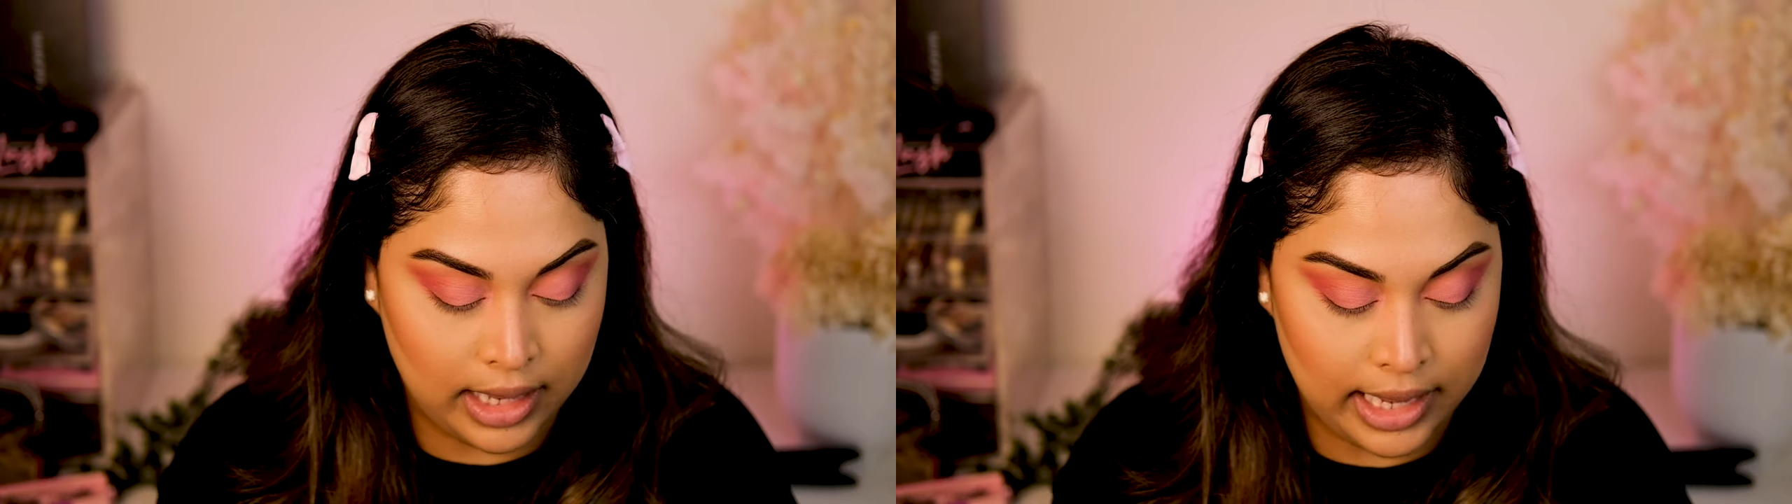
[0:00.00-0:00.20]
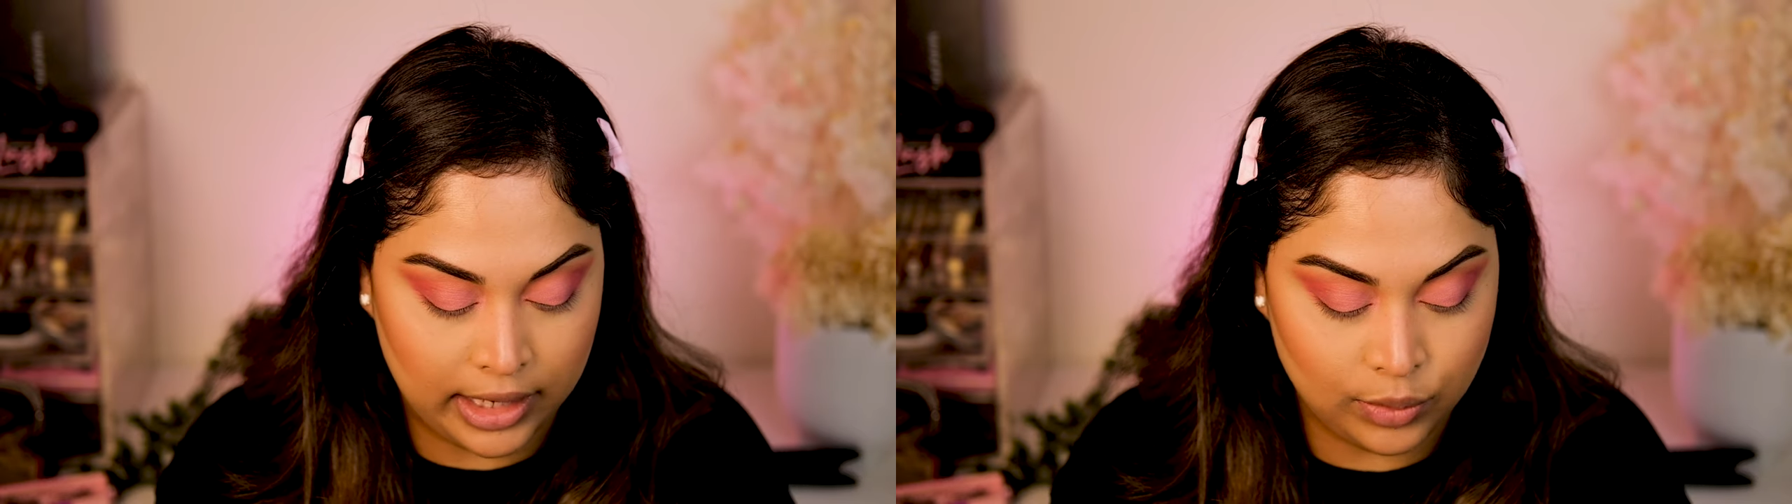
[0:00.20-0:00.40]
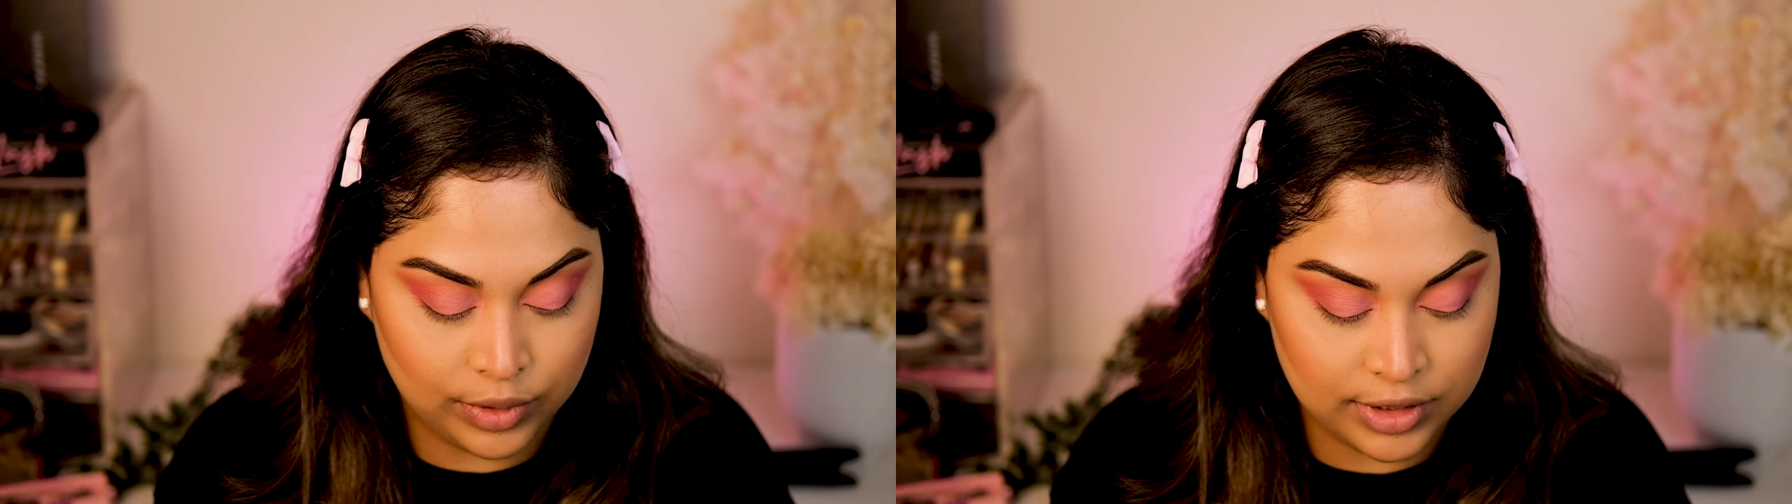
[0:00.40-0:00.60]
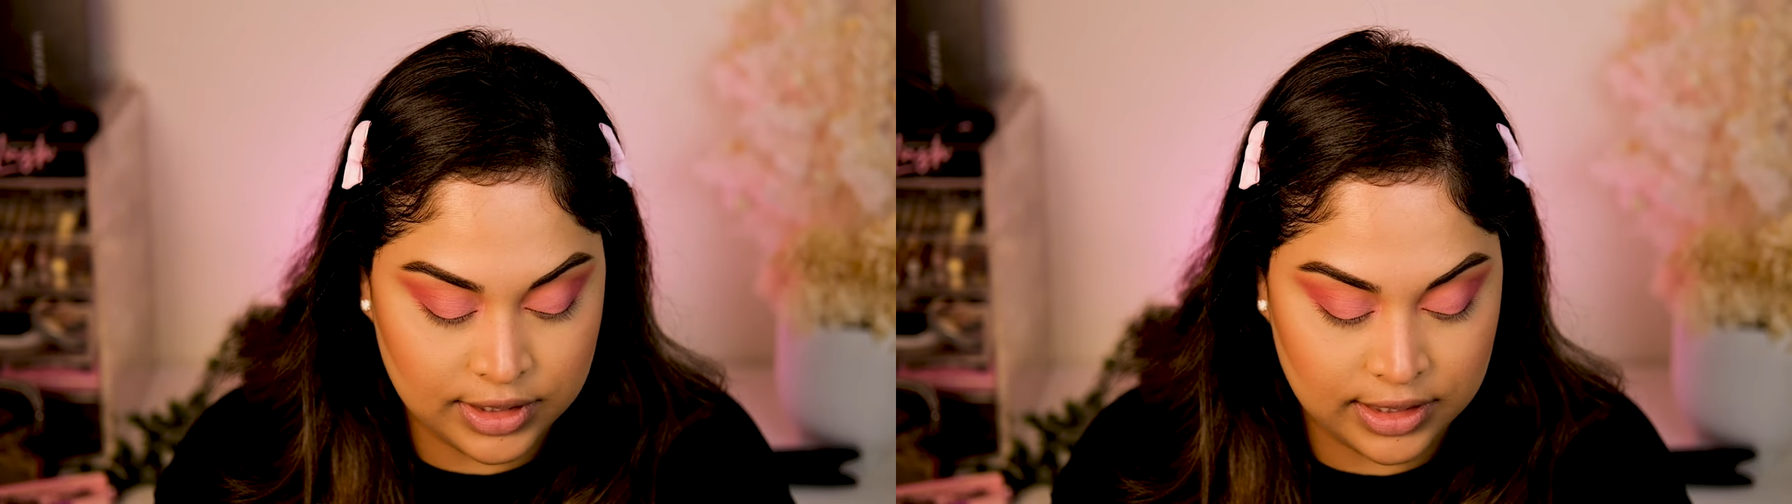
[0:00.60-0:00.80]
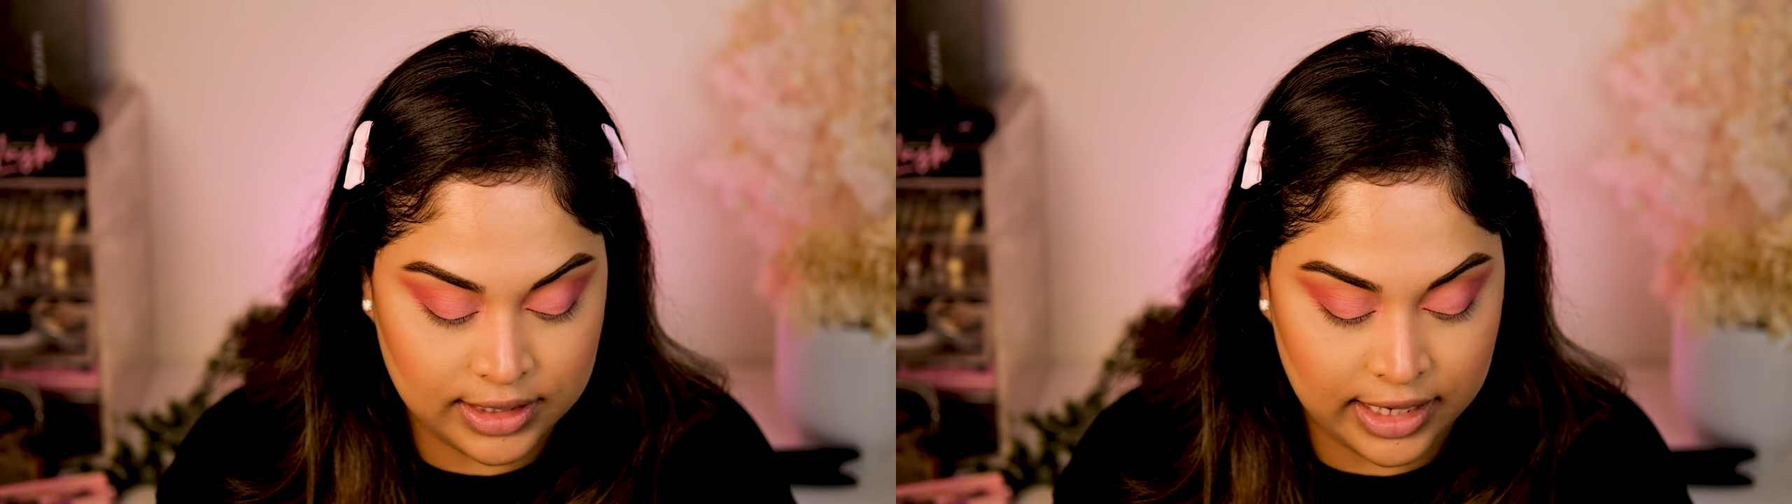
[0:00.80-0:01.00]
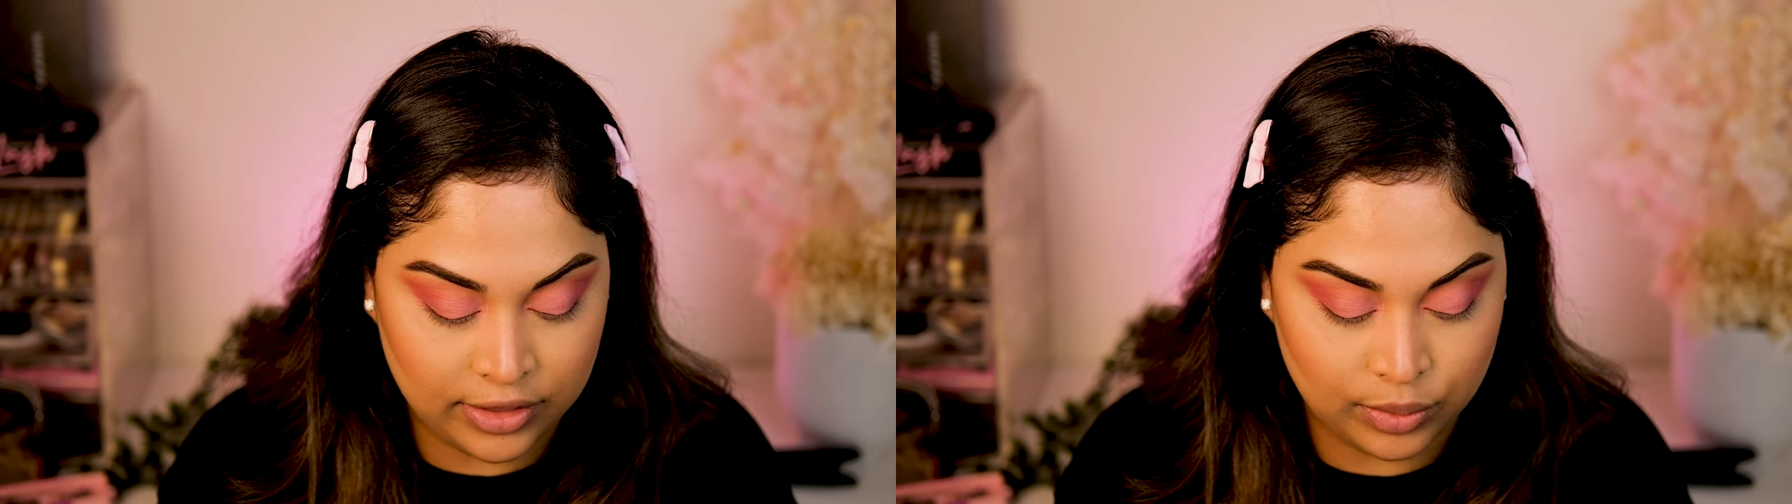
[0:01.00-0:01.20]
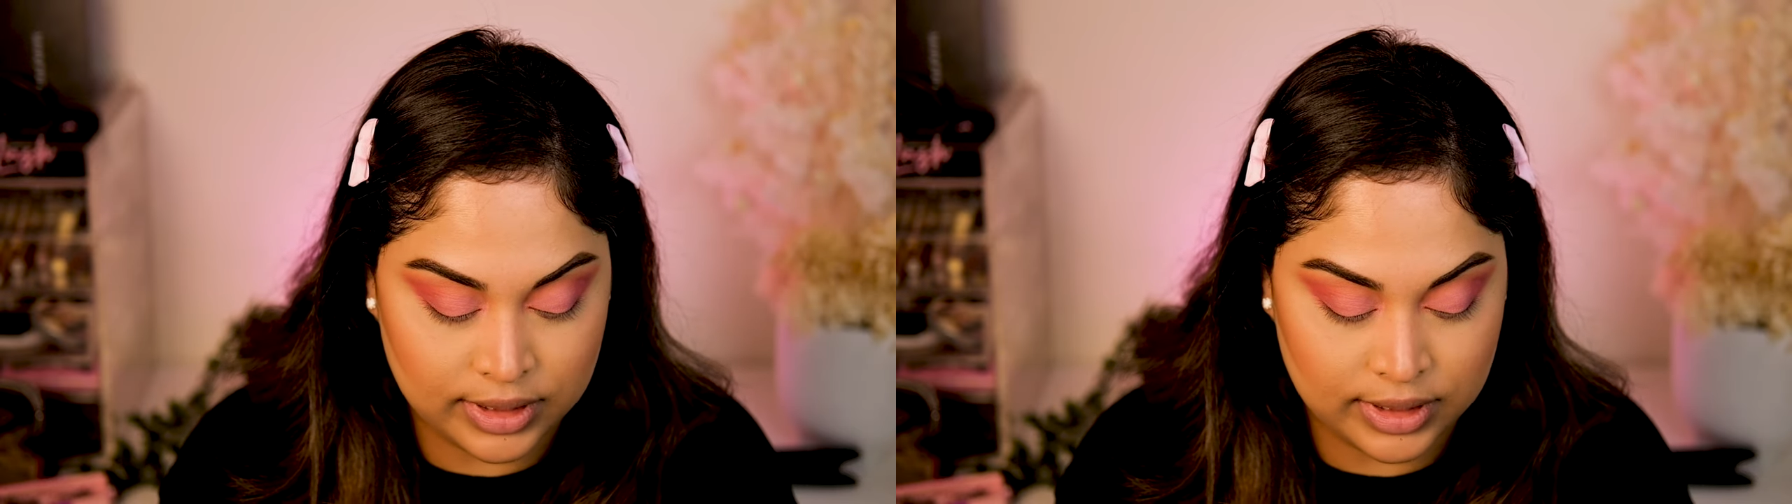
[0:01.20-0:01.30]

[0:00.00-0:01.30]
Edward's death